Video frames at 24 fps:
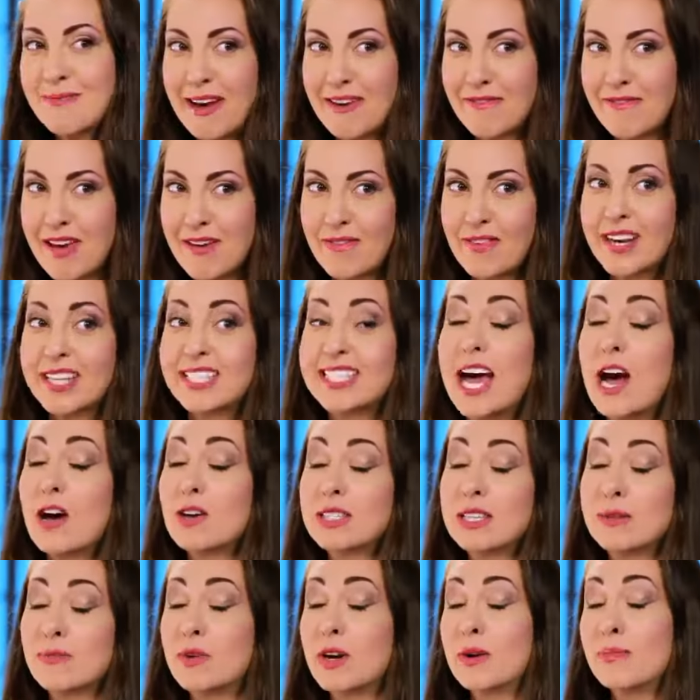is my favorite. It's how
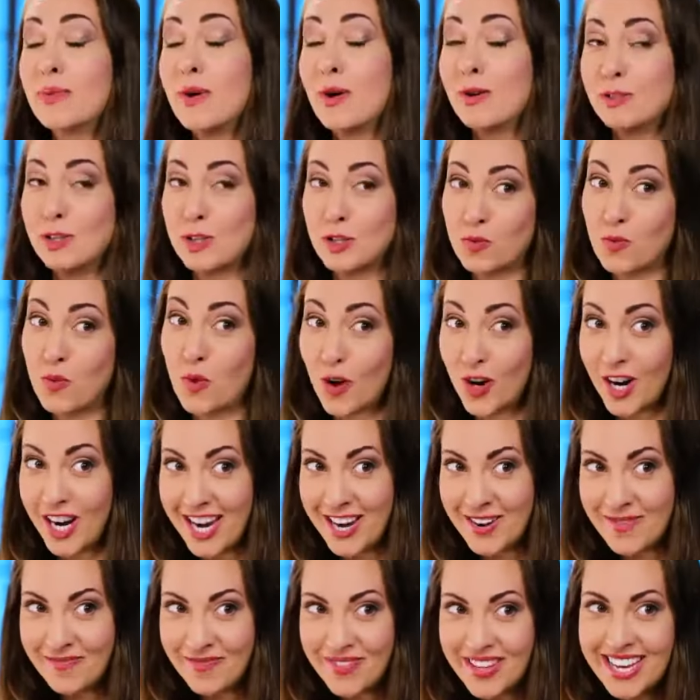someone approaches
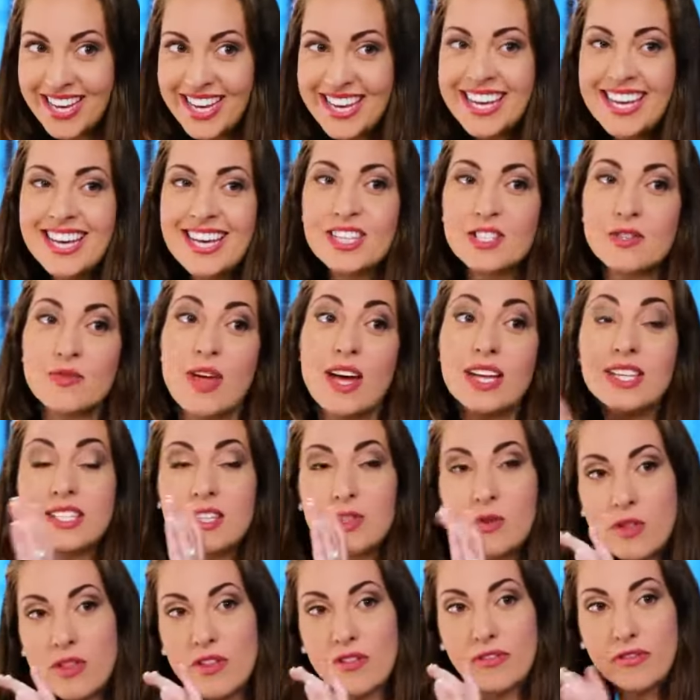worry. So that's
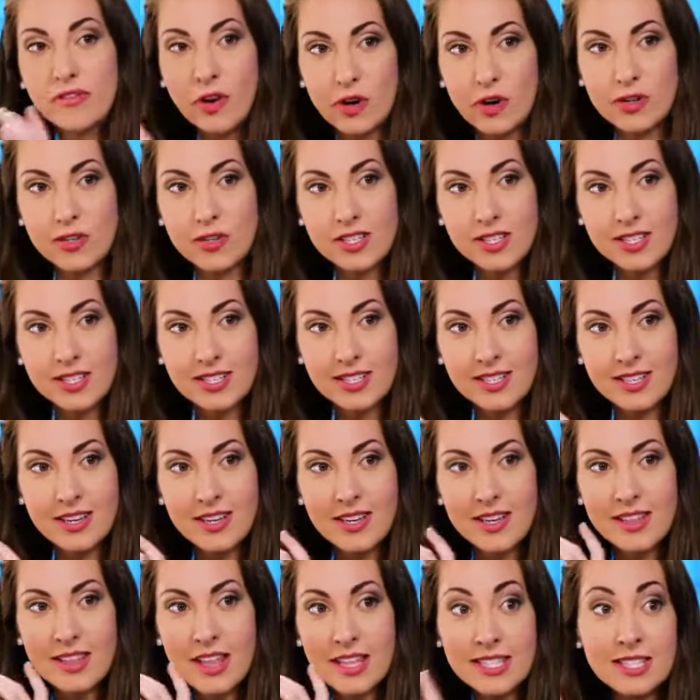sort of the first.
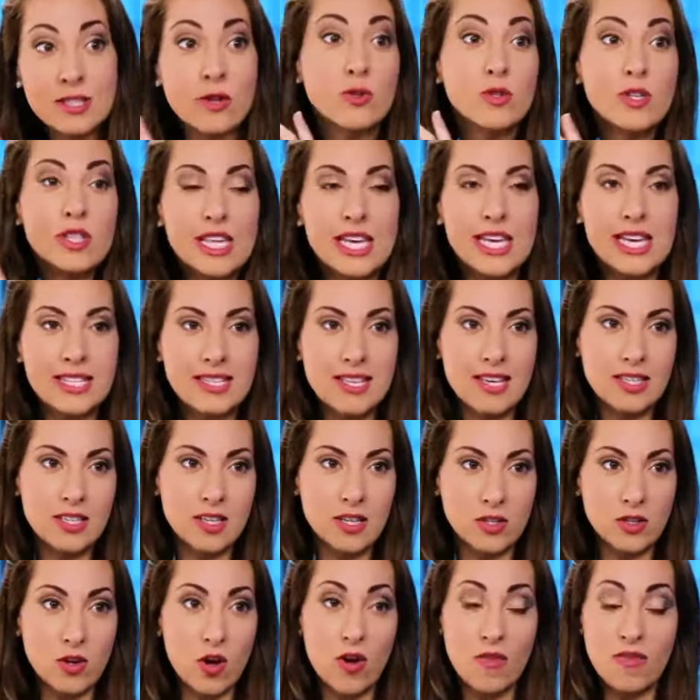Those are the easiest
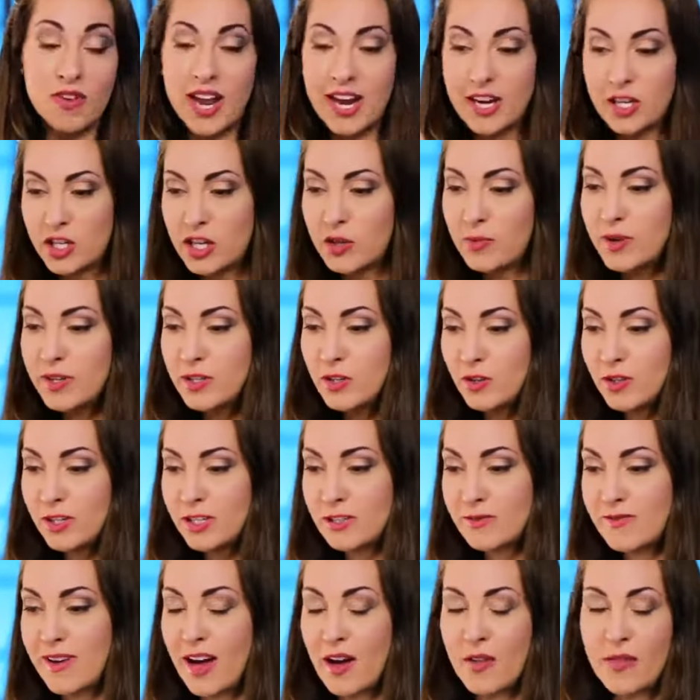to solve. And actually research
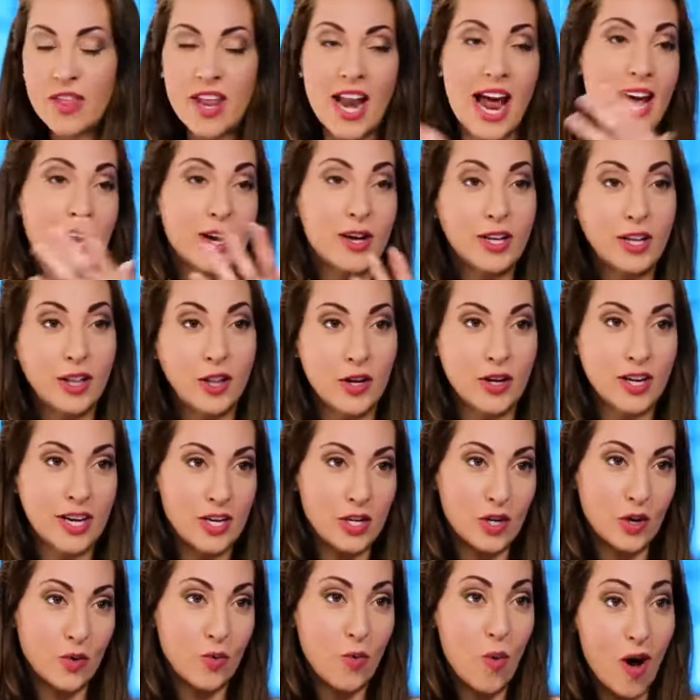has found that I could look
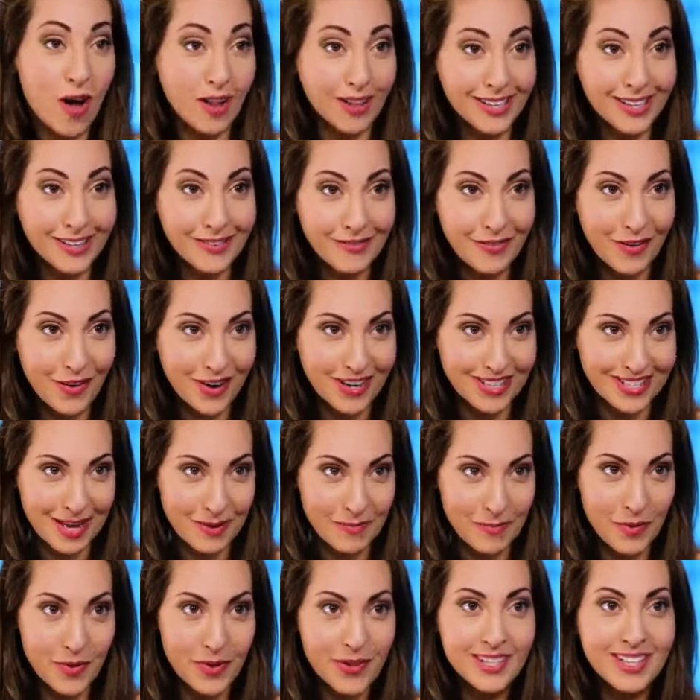in your wallet, for
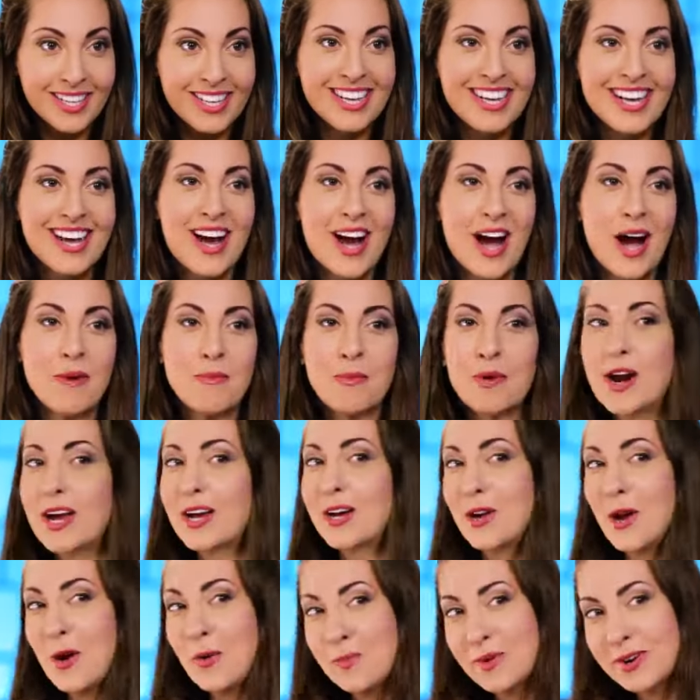example, or I
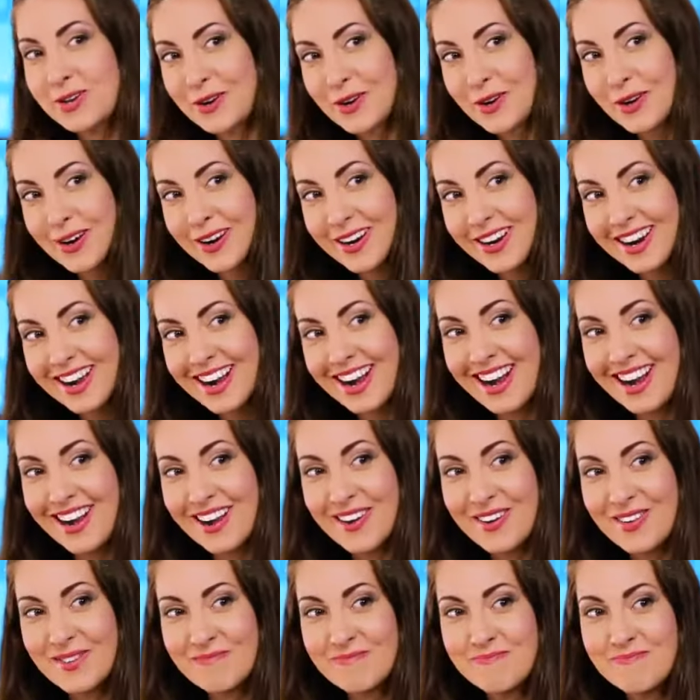could open your
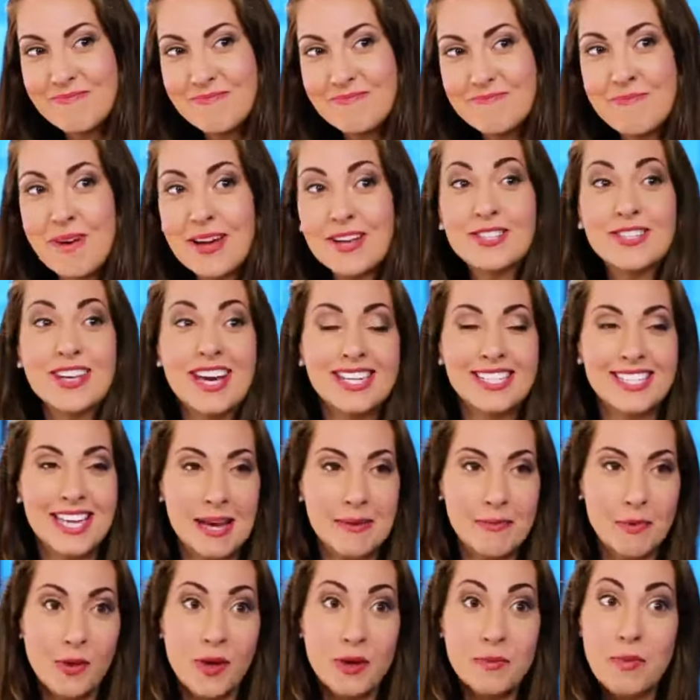bedside
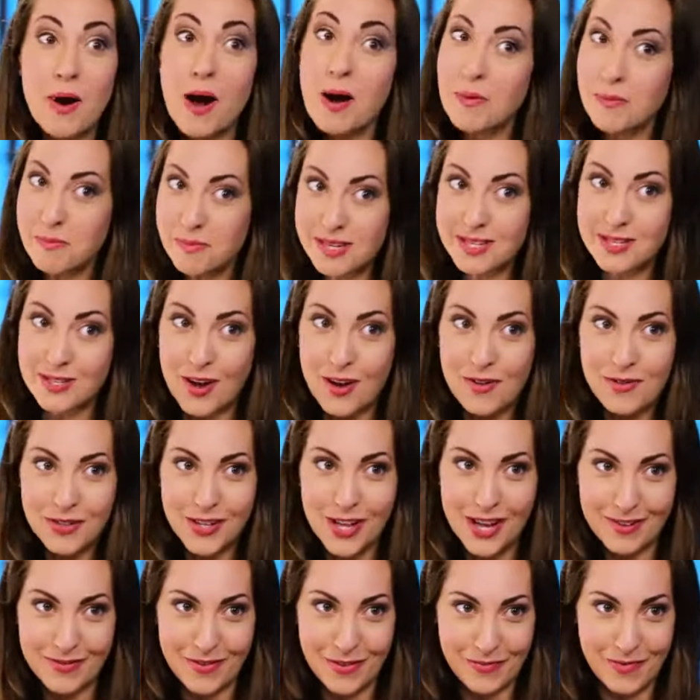table and probably solve a
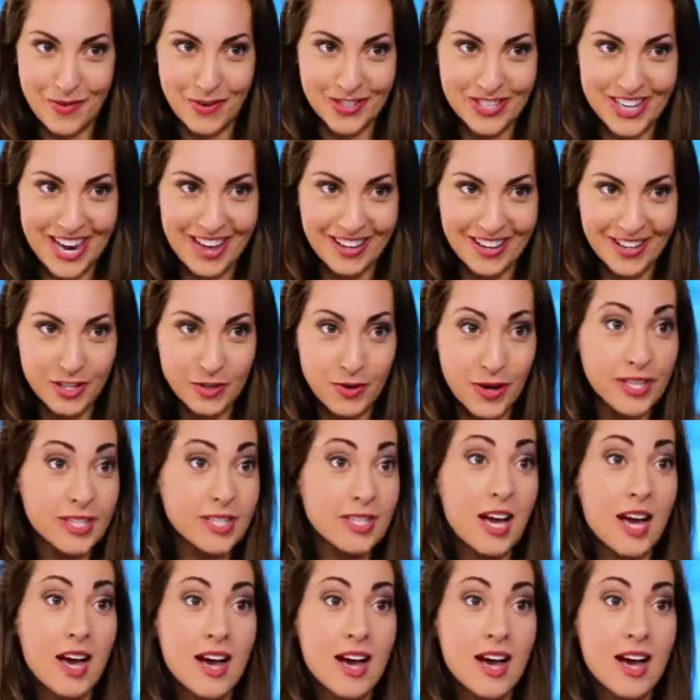lot of your personality traits.